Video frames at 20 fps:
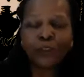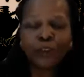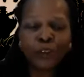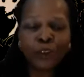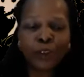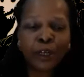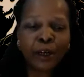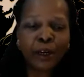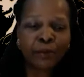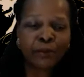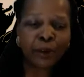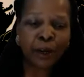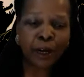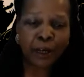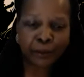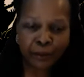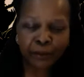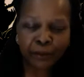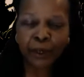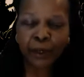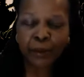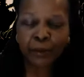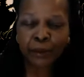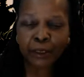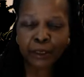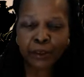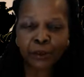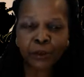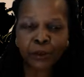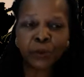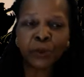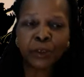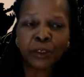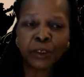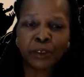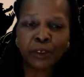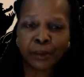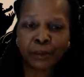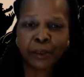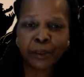you have other families who would
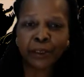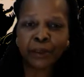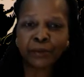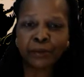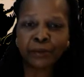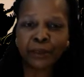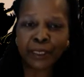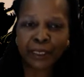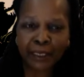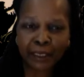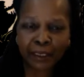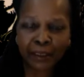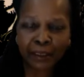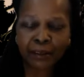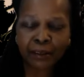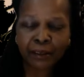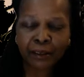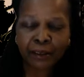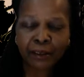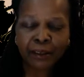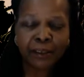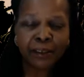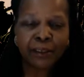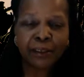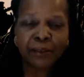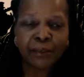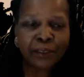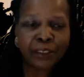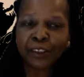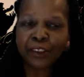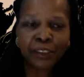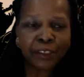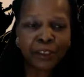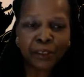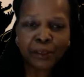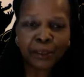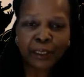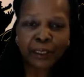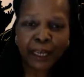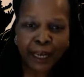normally visit, this year
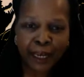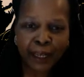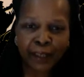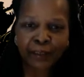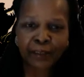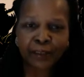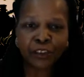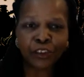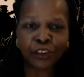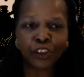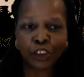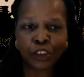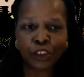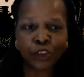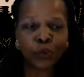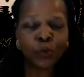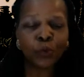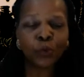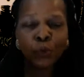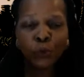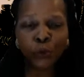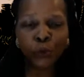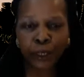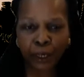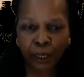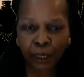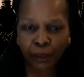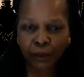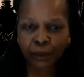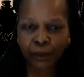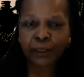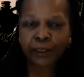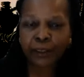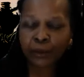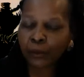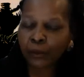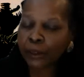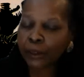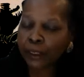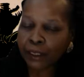you can't. Just who
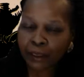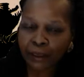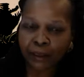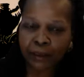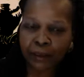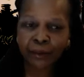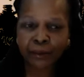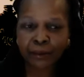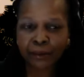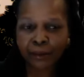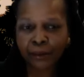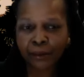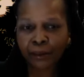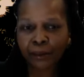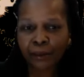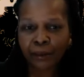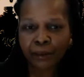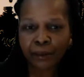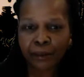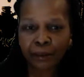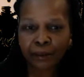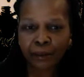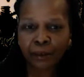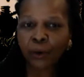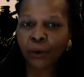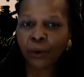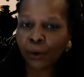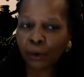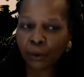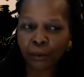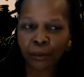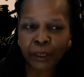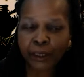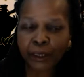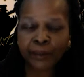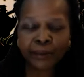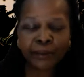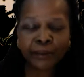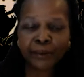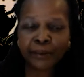is within the home,
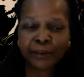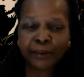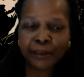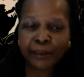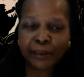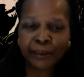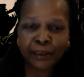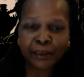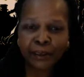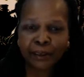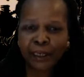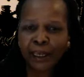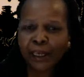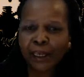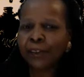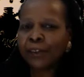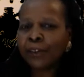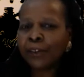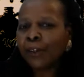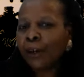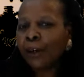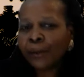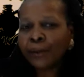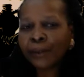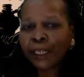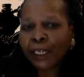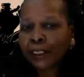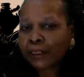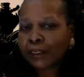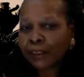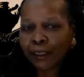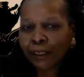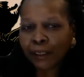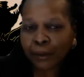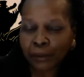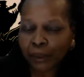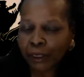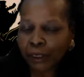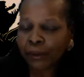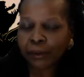and I don't know how that's gonna
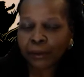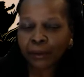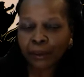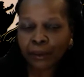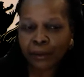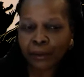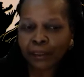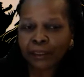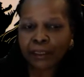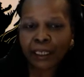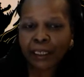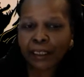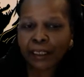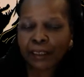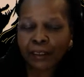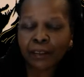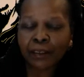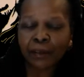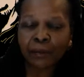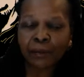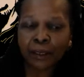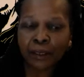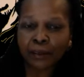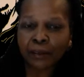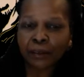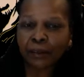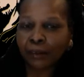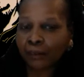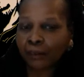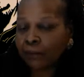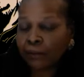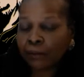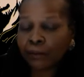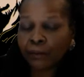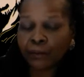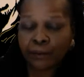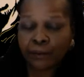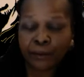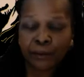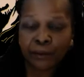be. It's not easy, but
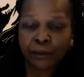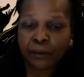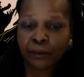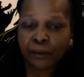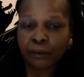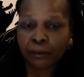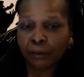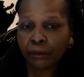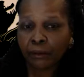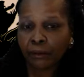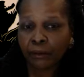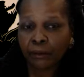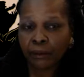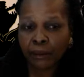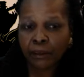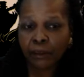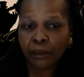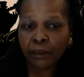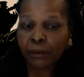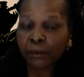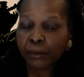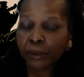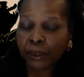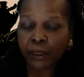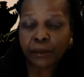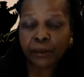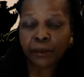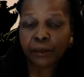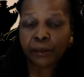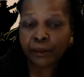it's difficult.